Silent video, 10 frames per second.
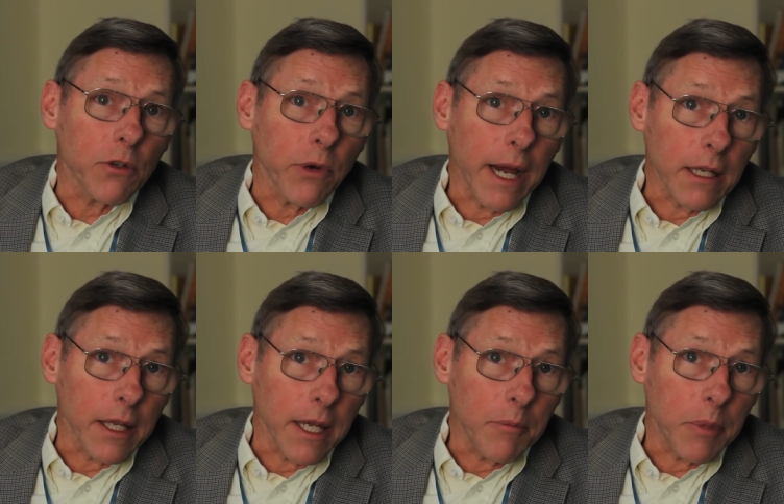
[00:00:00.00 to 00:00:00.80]

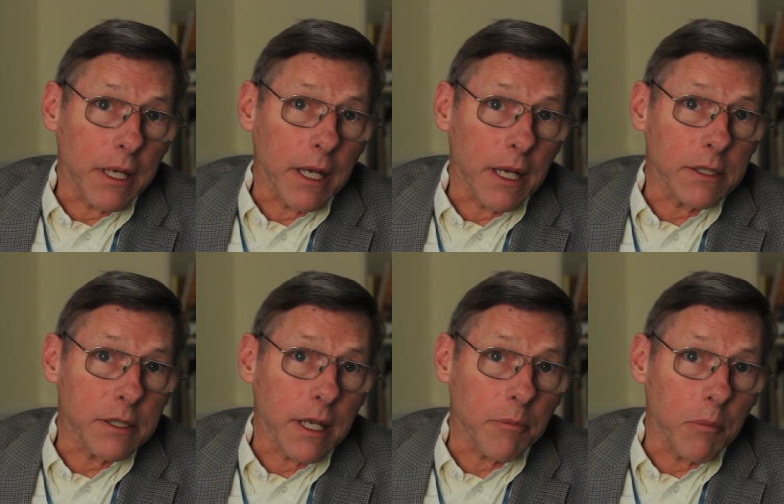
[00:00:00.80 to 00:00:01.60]
greatly because
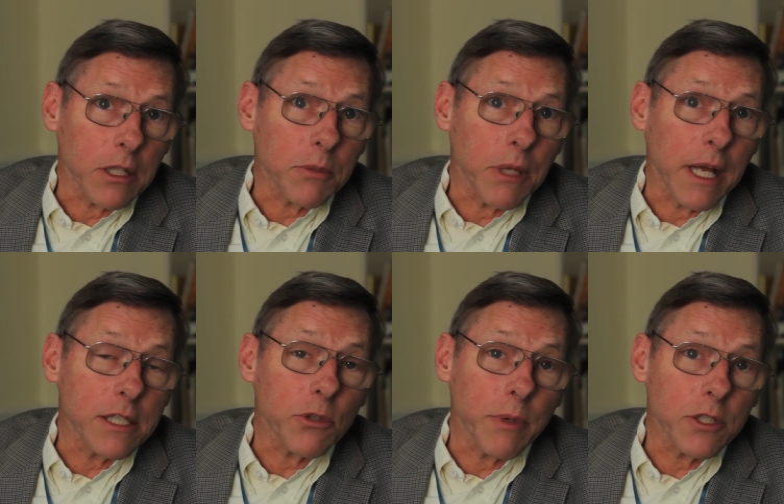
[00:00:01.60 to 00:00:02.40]
it
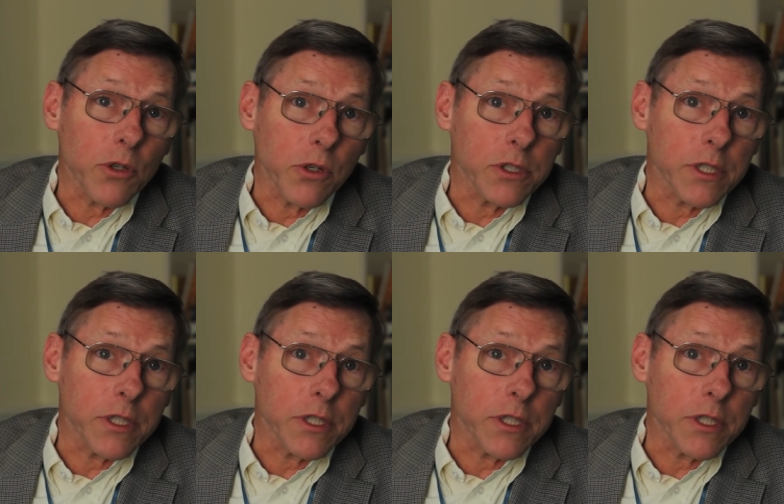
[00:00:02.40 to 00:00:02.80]
multiplies the resources